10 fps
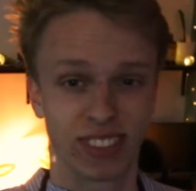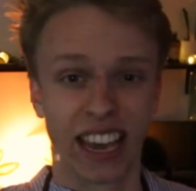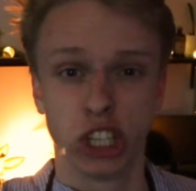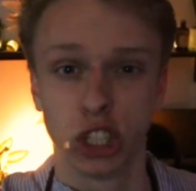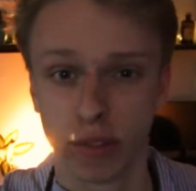
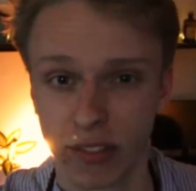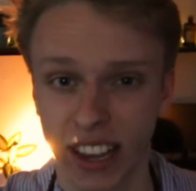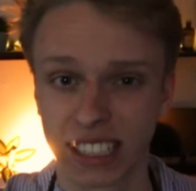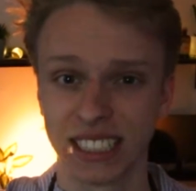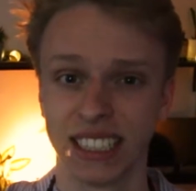they should
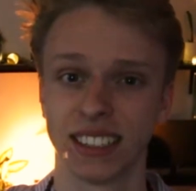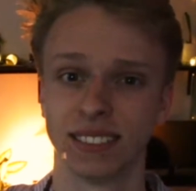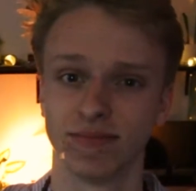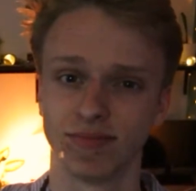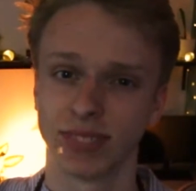fix it
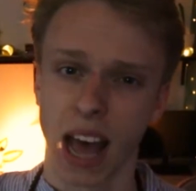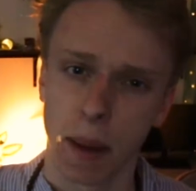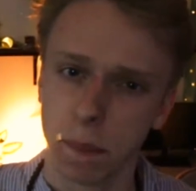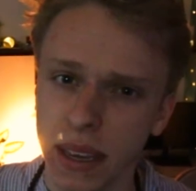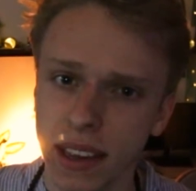and
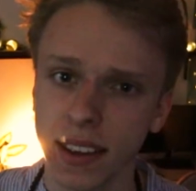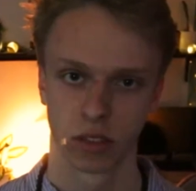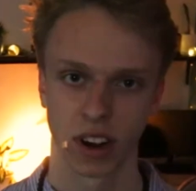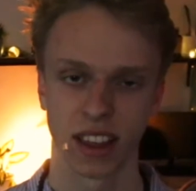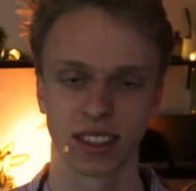not
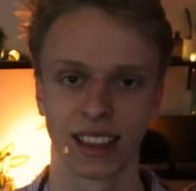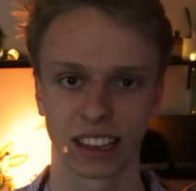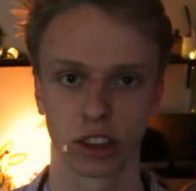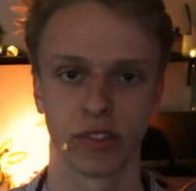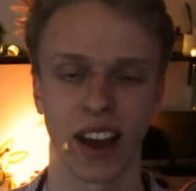me, right?
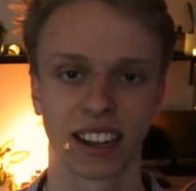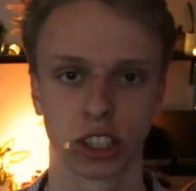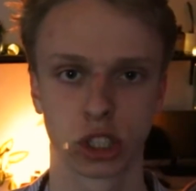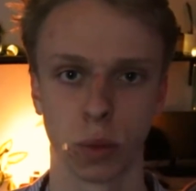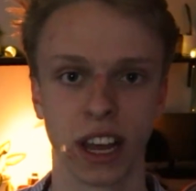Like, the fact
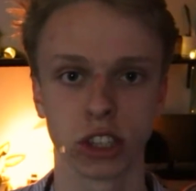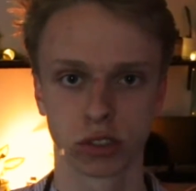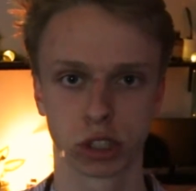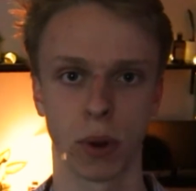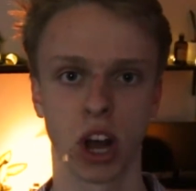that someone else is
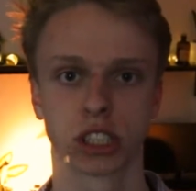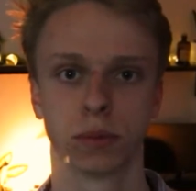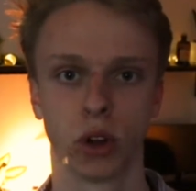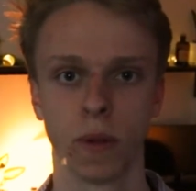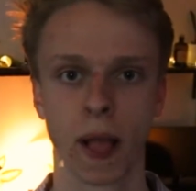
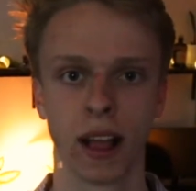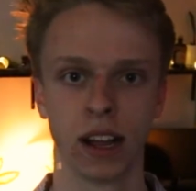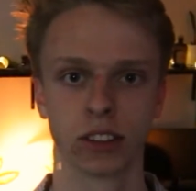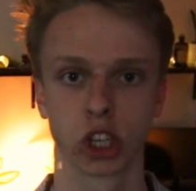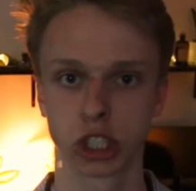responsible
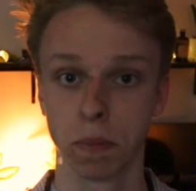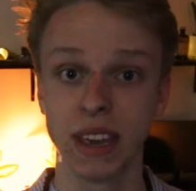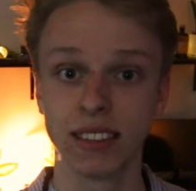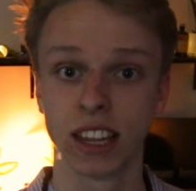doesn't mean